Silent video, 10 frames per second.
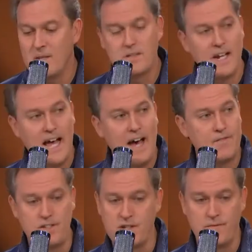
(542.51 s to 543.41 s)
team's going to
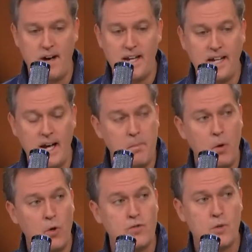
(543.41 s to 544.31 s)
have to just find a
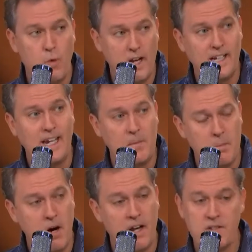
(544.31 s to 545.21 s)
couple holes to run it, keep
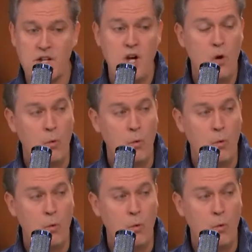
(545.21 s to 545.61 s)
them honest.